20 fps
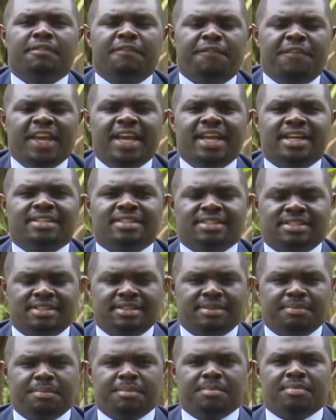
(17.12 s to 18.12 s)
figures
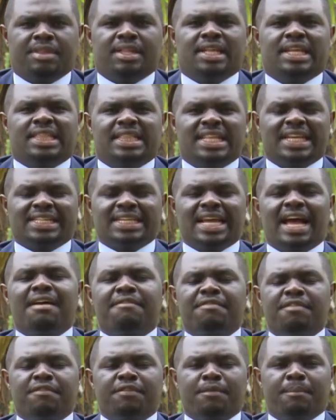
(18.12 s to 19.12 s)
that
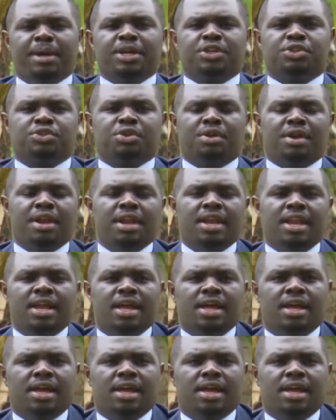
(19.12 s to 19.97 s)
have information